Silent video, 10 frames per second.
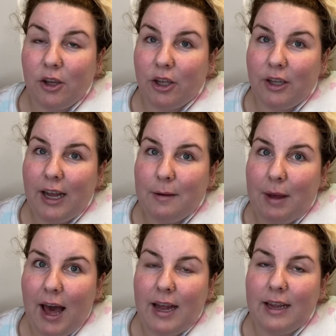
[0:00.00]
good and
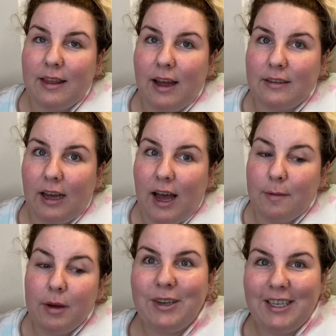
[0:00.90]
bad in that
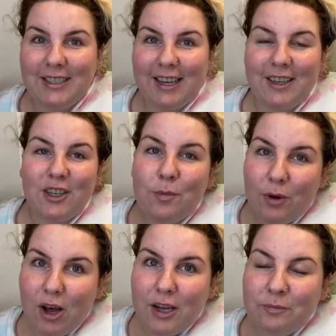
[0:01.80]
time. I need to catch up
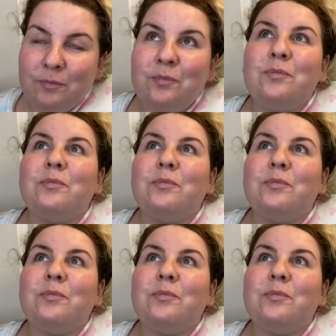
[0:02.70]
on.